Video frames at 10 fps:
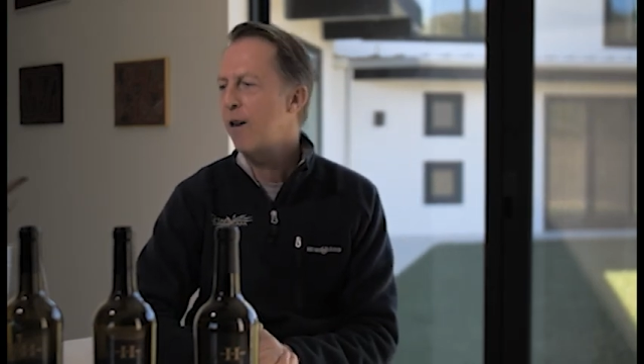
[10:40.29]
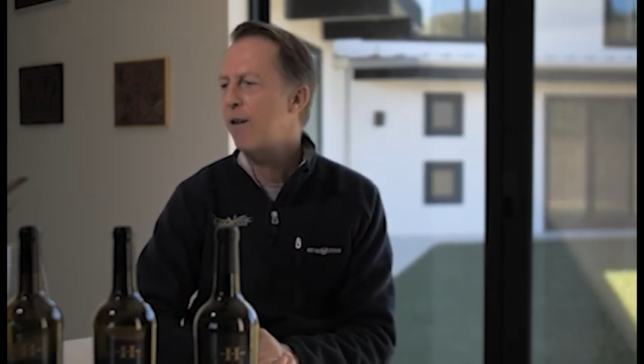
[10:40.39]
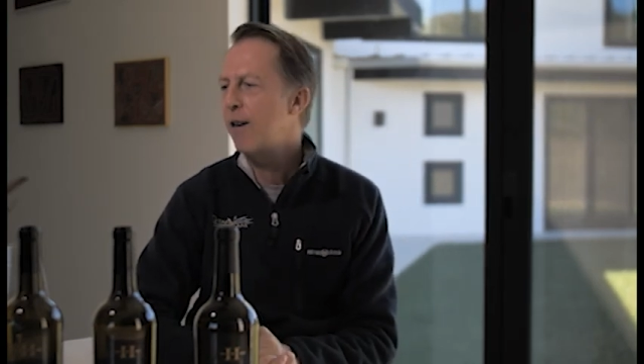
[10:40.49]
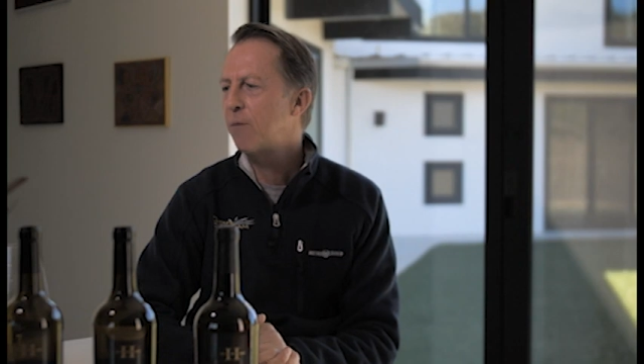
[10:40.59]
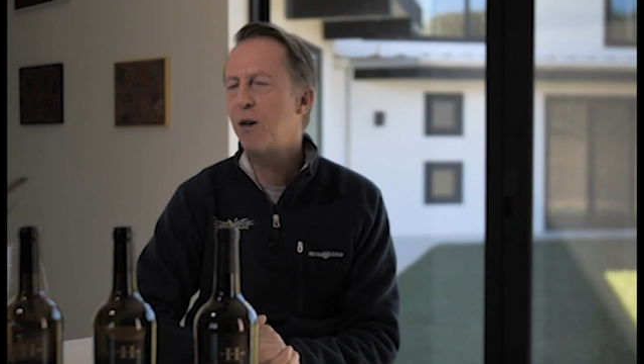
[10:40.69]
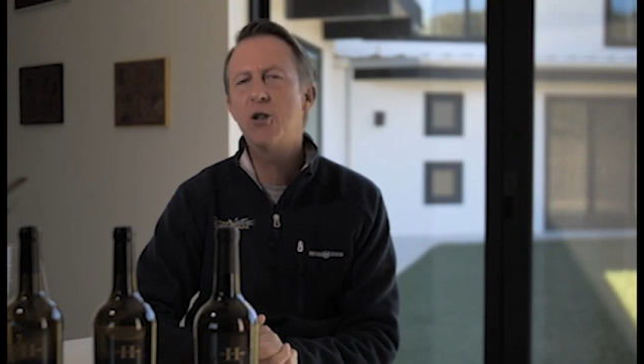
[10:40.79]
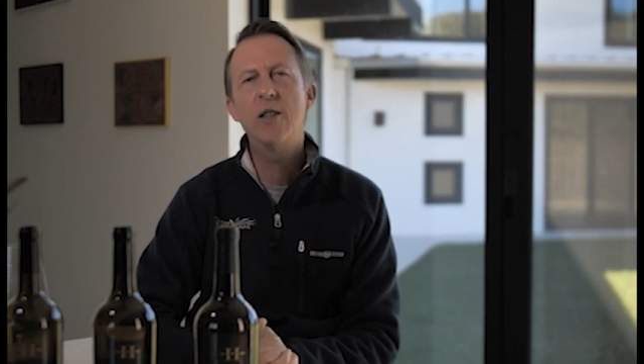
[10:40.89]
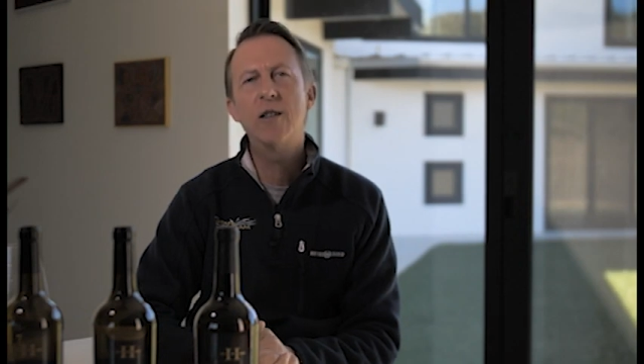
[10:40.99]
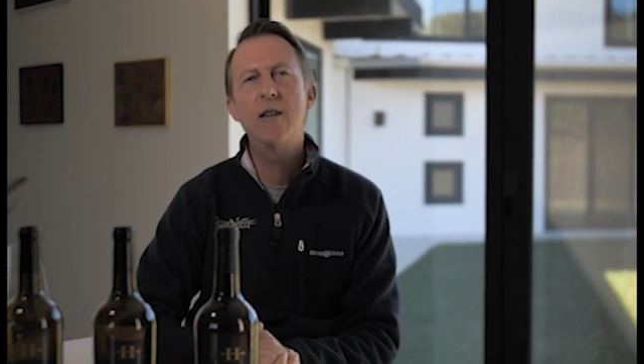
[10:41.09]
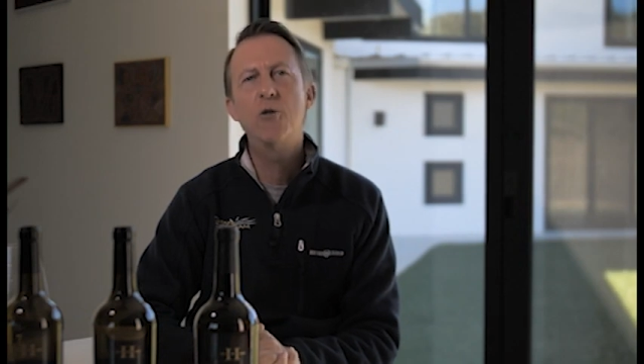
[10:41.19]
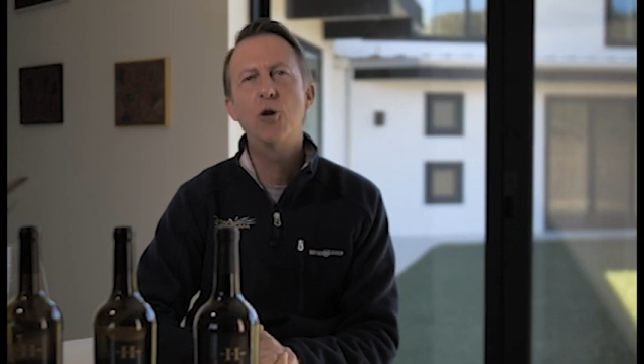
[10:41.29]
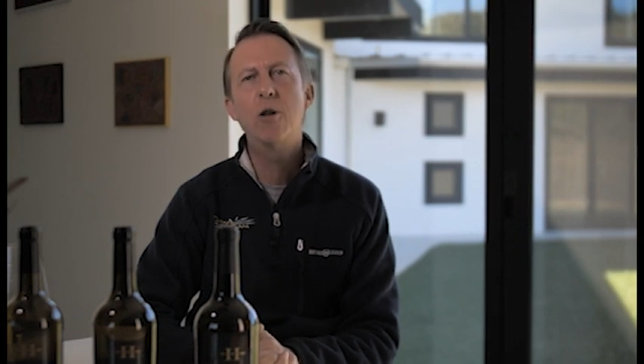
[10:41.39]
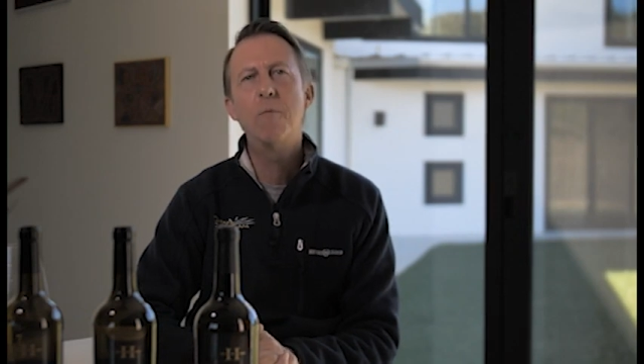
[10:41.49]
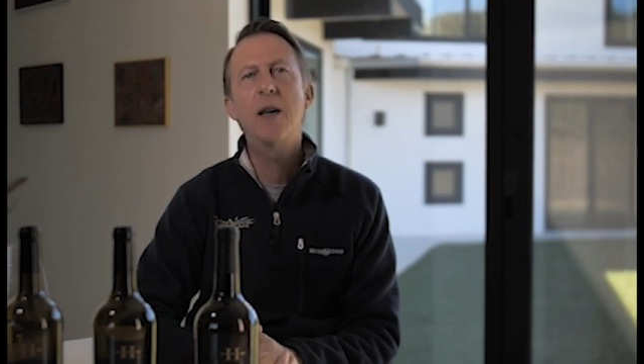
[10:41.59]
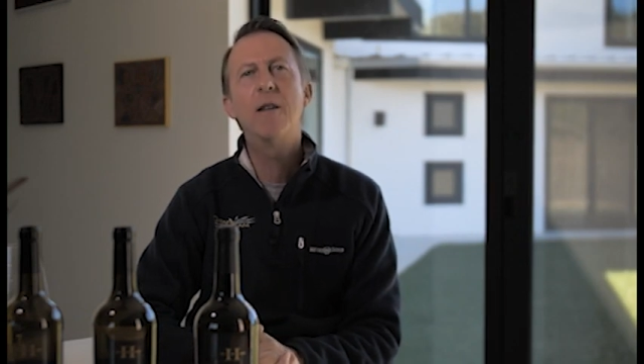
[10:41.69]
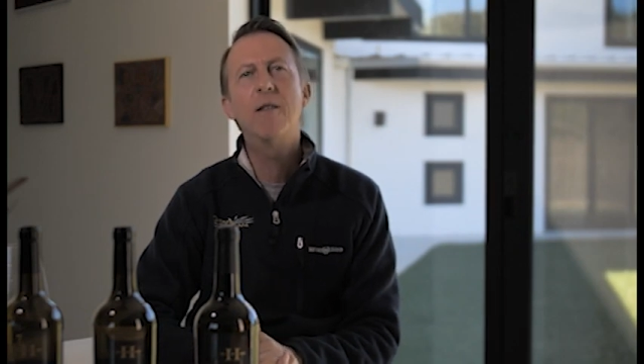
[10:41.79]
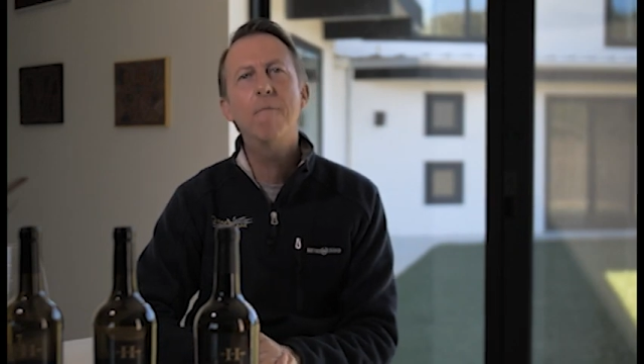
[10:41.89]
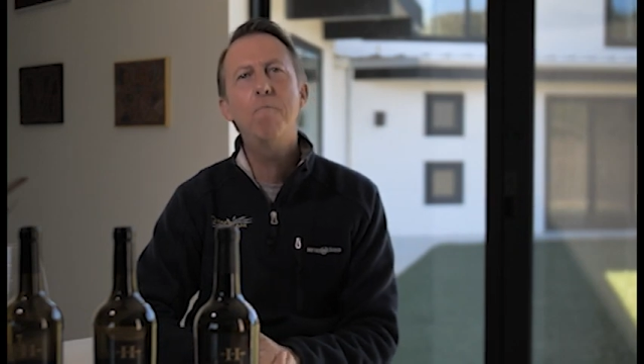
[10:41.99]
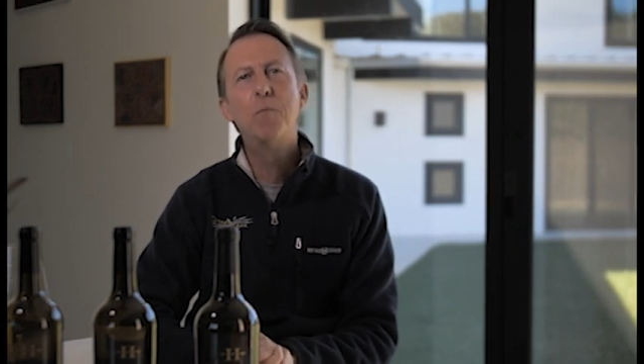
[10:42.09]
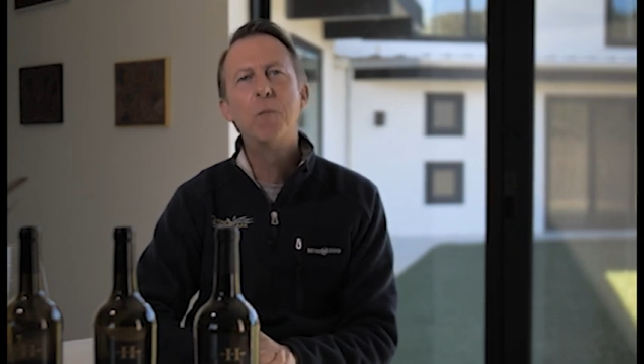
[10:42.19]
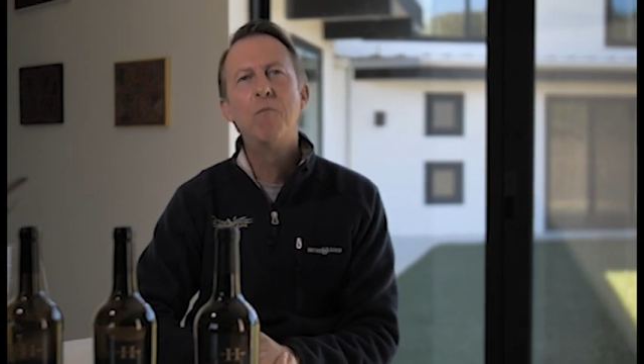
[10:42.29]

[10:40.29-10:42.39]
and as much as I enjoyed making them.